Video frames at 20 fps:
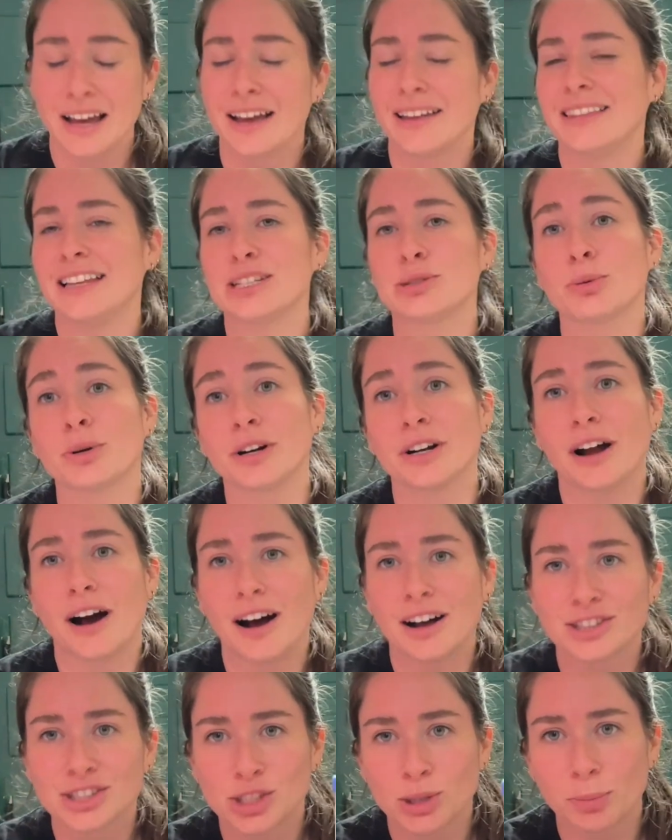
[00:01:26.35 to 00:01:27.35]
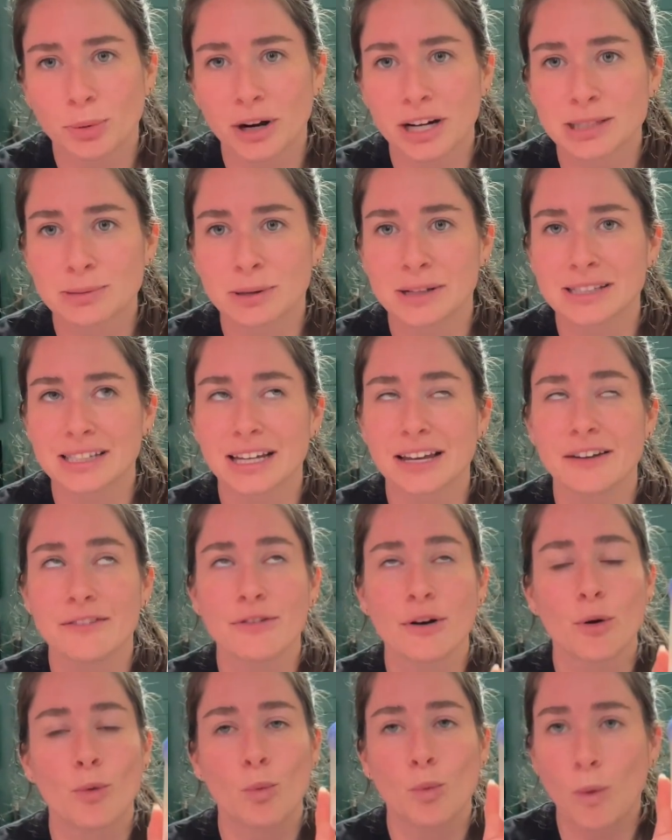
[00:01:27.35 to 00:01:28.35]
These were not super expensive.
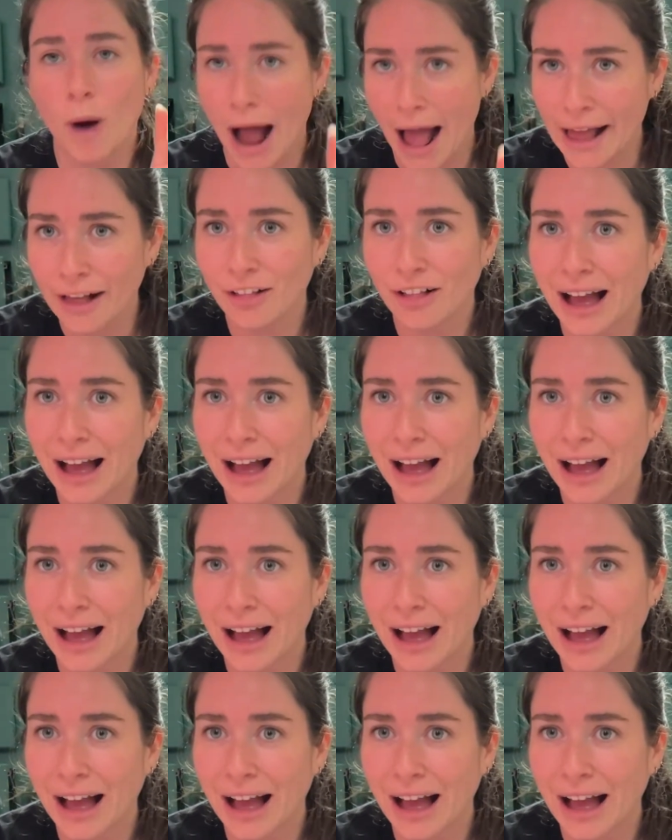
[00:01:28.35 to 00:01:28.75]
While